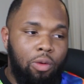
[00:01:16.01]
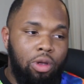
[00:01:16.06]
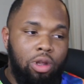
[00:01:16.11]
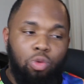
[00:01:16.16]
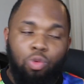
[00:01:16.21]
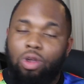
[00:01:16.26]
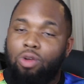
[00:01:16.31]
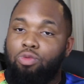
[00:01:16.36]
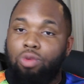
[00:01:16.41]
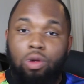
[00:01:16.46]

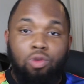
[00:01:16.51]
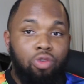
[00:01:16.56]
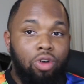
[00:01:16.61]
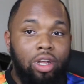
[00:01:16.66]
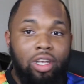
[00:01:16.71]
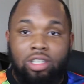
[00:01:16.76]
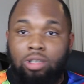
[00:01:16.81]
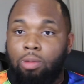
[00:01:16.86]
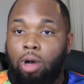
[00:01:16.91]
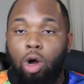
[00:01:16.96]
We
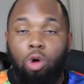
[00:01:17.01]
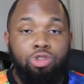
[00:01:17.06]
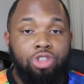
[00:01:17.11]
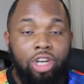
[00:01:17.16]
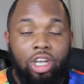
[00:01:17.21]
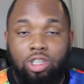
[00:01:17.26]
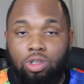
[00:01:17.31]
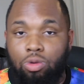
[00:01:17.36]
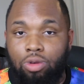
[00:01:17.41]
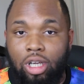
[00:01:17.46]
release some
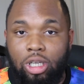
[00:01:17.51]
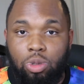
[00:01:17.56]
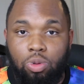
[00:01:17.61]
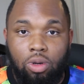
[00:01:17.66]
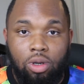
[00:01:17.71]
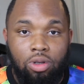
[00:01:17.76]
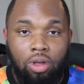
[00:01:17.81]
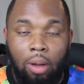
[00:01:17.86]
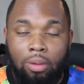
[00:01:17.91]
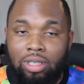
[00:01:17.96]
OGs on this
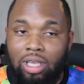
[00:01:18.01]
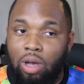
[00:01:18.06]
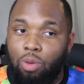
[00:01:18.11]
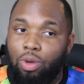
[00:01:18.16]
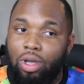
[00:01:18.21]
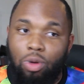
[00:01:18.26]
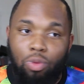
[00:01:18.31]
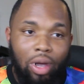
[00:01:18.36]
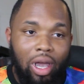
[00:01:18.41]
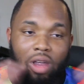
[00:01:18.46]
one. You know what I'm saying?
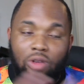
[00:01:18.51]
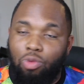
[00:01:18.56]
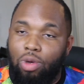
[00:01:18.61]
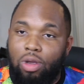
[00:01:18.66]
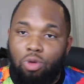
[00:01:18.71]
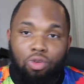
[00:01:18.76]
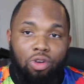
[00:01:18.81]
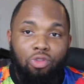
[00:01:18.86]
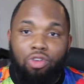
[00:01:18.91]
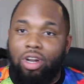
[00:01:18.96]
We
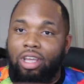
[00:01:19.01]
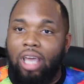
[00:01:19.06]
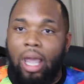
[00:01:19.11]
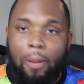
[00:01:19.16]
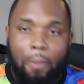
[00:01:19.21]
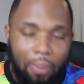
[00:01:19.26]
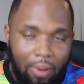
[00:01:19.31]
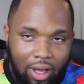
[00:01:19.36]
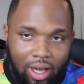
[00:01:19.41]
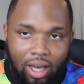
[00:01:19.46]
really
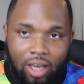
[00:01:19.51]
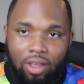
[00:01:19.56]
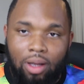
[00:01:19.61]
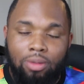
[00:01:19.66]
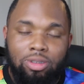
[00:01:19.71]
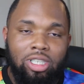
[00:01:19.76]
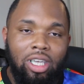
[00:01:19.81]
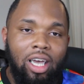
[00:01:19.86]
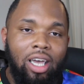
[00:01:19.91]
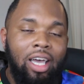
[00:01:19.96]
ain't playing, you know
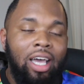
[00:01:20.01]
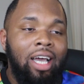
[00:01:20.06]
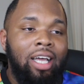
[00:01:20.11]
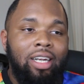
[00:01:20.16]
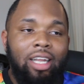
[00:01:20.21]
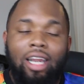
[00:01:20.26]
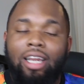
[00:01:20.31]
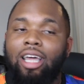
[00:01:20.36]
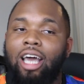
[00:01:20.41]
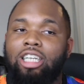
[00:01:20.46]
what I'm saying?
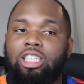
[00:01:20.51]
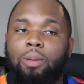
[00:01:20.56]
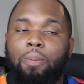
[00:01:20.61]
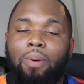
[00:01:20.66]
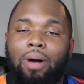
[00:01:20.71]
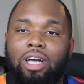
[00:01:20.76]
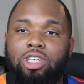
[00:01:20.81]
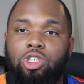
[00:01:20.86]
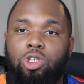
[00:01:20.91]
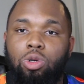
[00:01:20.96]
Dedication
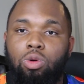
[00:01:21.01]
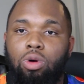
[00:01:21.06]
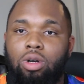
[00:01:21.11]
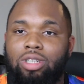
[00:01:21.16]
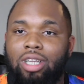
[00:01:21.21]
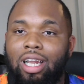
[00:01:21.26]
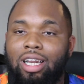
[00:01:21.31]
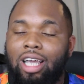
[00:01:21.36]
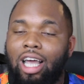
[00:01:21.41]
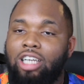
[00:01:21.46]
Part 2 or
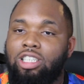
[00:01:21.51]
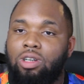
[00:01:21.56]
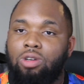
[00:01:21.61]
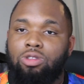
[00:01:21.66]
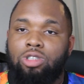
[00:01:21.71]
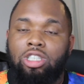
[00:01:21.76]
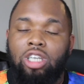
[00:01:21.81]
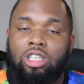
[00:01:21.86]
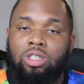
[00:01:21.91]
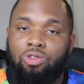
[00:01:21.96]
Dedication
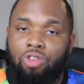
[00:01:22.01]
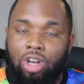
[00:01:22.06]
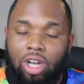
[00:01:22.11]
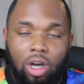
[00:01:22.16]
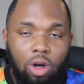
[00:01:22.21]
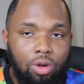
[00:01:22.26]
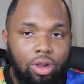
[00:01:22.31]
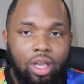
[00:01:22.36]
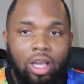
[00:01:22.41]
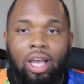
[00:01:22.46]
6
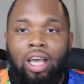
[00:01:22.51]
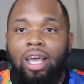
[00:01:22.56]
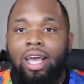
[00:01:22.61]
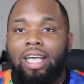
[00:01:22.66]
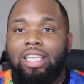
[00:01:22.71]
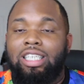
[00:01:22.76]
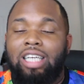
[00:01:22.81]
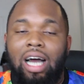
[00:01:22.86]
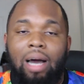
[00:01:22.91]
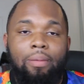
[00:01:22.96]
Reloaded
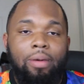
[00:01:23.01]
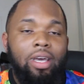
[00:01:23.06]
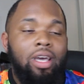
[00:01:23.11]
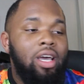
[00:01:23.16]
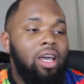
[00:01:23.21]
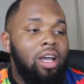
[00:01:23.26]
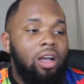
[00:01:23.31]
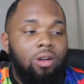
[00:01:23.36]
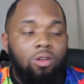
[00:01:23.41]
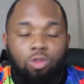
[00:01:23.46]
is coming
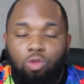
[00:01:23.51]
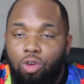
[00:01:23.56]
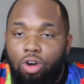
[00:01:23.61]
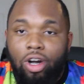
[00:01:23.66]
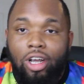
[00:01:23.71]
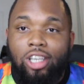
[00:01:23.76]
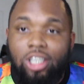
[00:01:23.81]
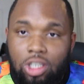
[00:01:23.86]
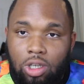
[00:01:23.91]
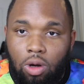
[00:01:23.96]

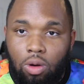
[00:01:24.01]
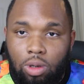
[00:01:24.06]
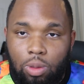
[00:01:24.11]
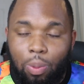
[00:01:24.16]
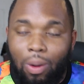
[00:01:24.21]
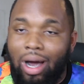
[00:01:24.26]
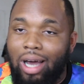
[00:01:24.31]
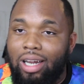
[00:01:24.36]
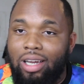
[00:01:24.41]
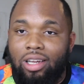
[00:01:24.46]
very soon.
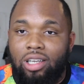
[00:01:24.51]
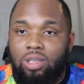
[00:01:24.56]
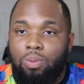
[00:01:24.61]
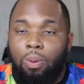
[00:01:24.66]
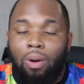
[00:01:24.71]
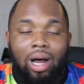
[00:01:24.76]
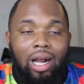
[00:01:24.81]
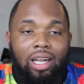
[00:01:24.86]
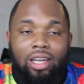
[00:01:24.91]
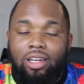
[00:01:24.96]
Probably
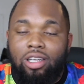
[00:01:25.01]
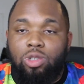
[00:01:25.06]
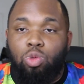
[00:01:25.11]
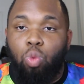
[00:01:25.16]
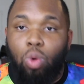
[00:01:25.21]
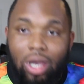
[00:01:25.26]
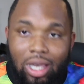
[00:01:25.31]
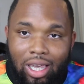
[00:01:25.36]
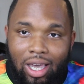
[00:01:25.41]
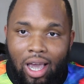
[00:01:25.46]
this
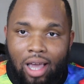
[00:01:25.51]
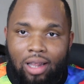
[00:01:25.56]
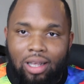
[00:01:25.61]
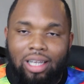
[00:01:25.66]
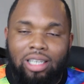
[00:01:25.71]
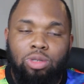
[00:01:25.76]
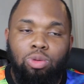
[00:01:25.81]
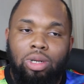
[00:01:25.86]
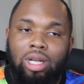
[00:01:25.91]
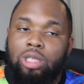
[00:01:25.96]
weekend.
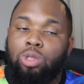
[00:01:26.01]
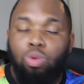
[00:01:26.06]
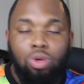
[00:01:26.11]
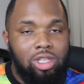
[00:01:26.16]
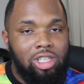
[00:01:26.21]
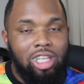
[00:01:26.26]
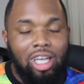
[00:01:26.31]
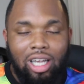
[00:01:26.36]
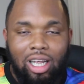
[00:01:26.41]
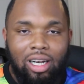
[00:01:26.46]
That's what
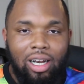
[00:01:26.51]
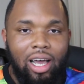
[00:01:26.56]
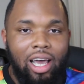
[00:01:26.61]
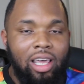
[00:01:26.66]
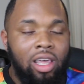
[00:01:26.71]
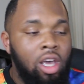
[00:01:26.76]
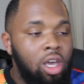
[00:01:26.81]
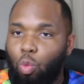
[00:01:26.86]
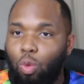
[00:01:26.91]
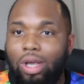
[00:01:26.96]
it's looking
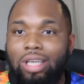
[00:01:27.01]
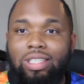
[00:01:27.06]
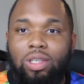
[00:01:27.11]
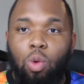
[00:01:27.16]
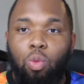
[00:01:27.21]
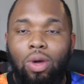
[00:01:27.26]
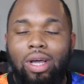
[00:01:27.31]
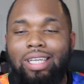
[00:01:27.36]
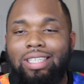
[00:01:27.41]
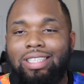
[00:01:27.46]
like. Wheezy
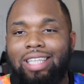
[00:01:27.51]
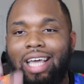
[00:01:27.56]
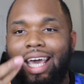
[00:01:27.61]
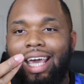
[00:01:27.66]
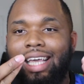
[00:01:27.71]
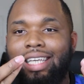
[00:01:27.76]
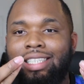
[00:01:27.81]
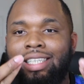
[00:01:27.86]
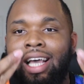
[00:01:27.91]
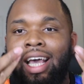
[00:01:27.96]

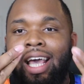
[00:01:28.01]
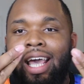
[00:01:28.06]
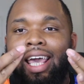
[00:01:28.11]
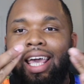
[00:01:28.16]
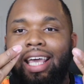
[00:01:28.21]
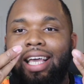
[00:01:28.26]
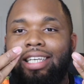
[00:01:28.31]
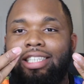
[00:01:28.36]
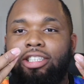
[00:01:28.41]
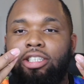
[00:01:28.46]
Wednesdays
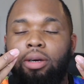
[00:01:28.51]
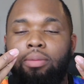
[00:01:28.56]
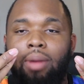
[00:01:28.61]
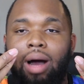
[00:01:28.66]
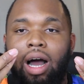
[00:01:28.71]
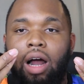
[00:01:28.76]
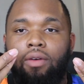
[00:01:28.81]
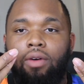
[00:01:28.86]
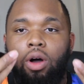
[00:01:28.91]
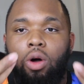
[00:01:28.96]
is
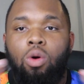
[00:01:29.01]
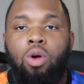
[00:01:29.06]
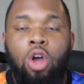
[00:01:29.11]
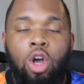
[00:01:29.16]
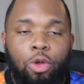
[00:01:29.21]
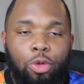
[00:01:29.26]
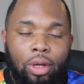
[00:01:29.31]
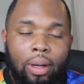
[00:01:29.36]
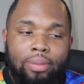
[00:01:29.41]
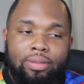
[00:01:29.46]
tomorrow.
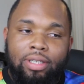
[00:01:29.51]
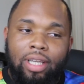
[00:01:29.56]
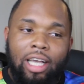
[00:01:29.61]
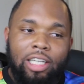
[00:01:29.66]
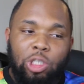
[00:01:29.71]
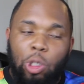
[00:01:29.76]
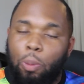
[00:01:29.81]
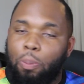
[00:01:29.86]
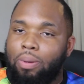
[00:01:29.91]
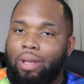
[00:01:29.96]
You know what I'm saying?
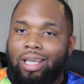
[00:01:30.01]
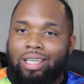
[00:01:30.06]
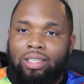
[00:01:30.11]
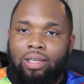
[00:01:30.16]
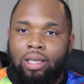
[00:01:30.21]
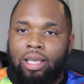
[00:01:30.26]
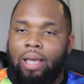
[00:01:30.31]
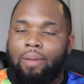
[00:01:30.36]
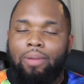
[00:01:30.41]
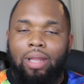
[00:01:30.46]
So please
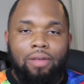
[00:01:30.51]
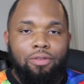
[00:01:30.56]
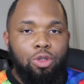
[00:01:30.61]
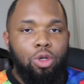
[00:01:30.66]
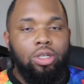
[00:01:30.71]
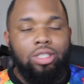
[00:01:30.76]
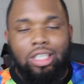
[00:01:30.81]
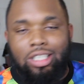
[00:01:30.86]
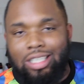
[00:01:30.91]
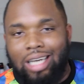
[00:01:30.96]
keep leaving
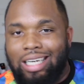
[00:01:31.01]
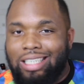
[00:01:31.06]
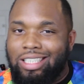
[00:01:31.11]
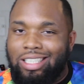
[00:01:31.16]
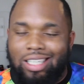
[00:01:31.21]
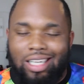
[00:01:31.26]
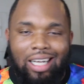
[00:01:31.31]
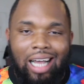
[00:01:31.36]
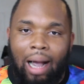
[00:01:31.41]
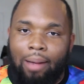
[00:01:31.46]
your suggestions
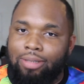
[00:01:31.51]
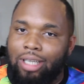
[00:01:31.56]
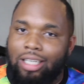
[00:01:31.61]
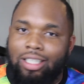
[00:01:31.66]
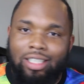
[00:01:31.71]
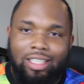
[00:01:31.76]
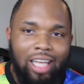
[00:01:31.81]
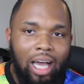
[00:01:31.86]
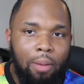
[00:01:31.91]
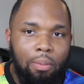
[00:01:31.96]
in the comment
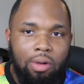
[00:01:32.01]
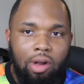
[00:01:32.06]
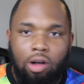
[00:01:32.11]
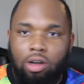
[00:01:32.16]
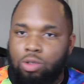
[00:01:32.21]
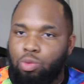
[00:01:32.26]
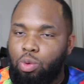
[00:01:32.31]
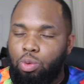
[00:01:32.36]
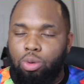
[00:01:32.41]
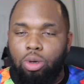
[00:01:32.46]
section down below
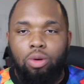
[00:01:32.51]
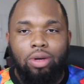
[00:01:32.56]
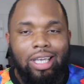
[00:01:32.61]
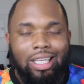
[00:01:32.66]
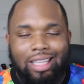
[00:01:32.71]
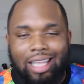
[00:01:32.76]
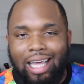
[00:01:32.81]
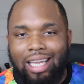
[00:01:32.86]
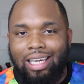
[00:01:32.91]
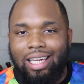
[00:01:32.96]
because we will
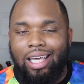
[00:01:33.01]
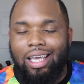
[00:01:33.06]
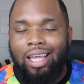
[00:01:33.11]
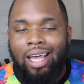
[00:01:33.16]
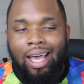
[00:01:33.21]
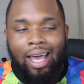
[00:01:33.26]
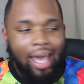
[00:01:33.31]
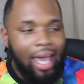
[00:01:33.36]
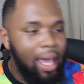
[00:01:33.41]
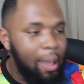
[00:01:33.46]
get that
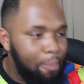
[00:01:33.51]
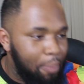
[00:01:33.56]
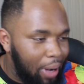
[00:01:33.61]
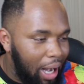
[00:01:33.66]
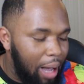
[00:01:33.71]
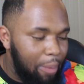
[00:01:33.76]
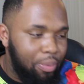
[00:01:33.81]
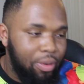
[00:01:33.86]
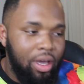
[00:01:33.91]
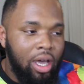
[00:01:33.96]
lit and
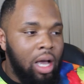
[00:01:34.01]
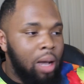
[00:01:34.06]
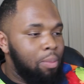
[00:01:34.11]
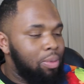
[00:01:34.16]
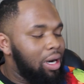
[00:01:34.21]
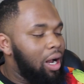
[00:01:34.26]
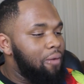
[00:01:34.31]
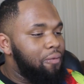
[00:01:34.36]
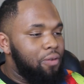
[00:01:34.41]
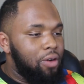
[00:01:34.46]
popping.
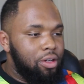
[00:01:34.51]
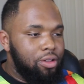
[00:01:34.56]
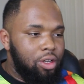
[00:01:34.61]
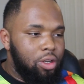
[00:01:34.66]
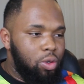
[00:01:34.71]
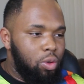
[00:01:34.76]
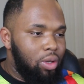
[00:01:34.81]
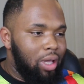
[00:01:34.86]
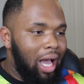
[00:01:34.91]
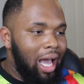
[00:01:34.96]
But without further
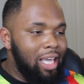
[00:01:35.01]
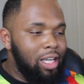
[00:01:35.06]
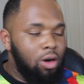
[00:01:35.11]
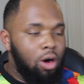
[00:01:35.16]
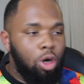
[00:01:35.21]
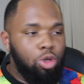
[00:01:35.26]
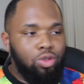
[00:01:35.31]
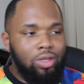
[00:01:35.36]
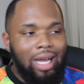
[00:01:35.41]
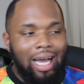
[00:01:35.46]
ado, y'all ain't gonna
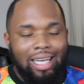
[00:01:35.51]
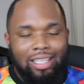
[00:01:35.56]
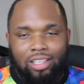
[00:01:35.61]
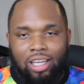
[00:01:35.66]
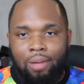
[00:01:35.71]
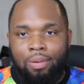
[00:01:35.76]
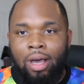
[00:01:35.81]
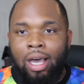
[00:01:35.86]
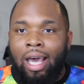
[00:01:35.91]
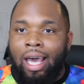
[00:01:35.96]
hold you guys
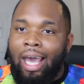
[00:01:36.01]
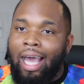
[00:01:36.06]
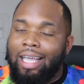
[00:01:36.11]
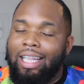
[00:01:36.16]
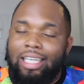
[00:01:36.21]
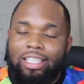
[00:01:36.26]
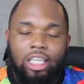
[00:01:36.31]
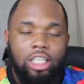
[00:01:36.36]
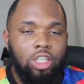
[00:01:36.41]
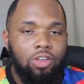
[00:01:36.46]
up. Hit
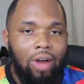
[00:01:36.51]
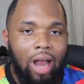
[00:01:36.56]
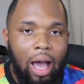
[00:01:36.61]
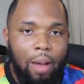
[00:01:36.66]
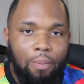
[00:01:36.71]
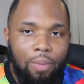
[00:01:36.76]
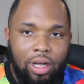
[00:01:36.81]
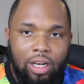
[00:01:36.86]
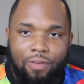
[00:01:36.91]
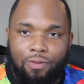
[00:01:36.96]
that
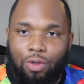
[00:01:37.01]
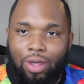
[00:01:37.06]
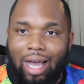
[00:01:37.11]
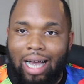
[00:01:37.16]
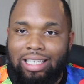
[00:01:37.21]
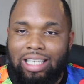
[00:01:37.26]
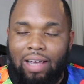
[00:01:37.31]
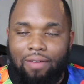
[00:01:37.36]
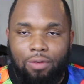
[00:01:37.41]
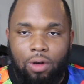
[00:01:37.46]
subscribe button if you
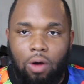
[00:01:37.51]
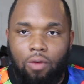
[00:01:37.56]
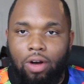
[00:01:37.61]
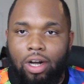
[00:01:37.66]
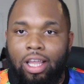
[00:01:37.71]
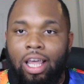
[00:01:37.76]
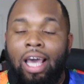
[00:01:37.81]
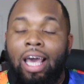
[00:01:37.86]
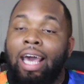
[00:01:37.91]
guys haven't already.